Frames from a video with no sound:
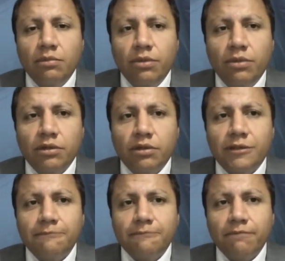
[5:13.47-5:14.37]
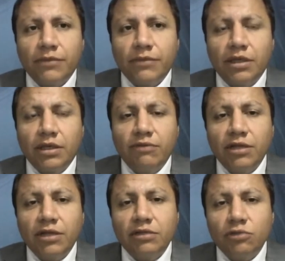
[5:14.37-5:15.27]
But in
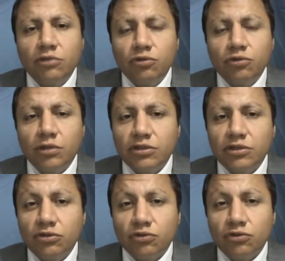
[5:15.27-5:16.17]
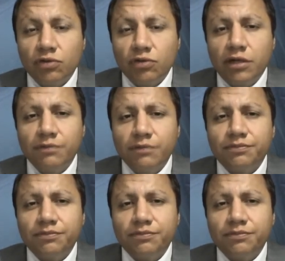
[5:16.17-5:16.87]
reality, what you want is students to learn.